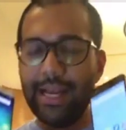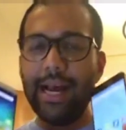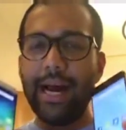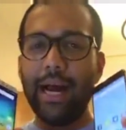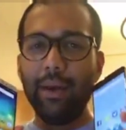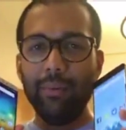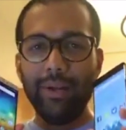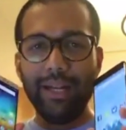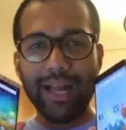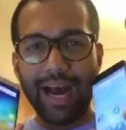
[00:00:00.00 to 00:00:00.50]
I
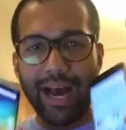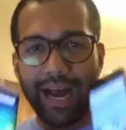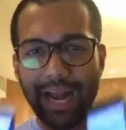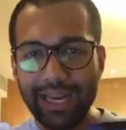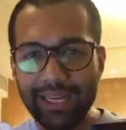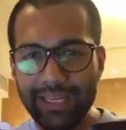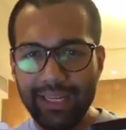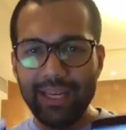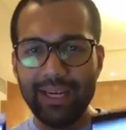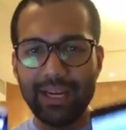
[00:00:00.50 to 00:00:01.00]
will
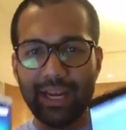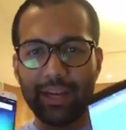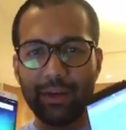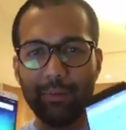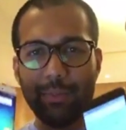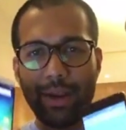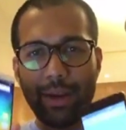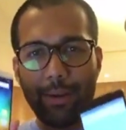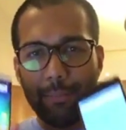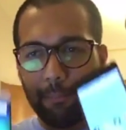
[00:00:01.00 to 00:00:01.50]
highly
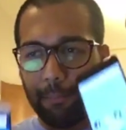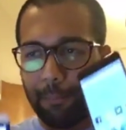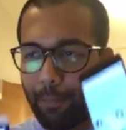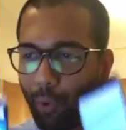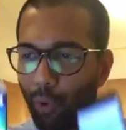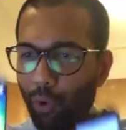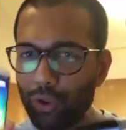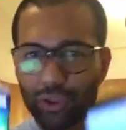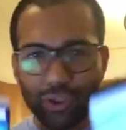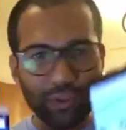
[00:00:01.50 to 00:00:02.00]
recommend both